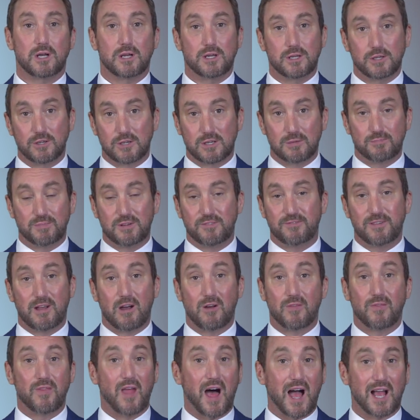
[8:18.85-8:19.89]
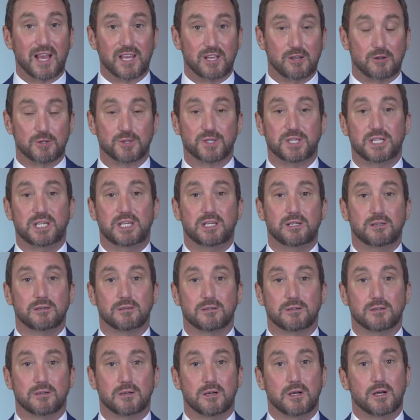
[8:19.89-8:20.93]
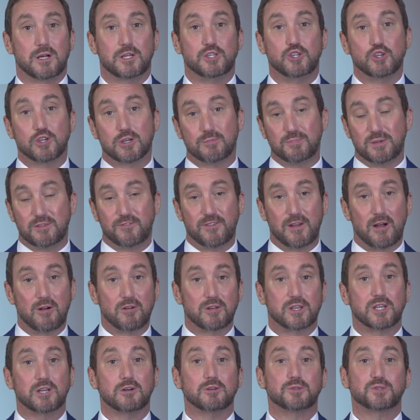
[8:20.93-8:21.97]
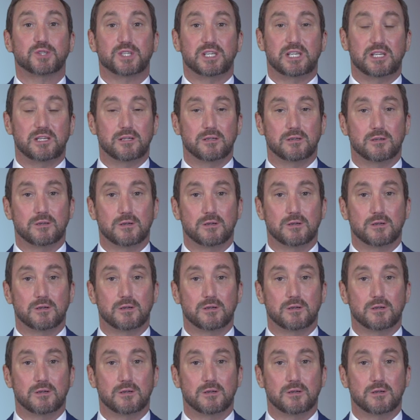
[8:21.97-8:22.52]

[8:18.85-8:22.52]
You could be found not guilty, you could be found guilty,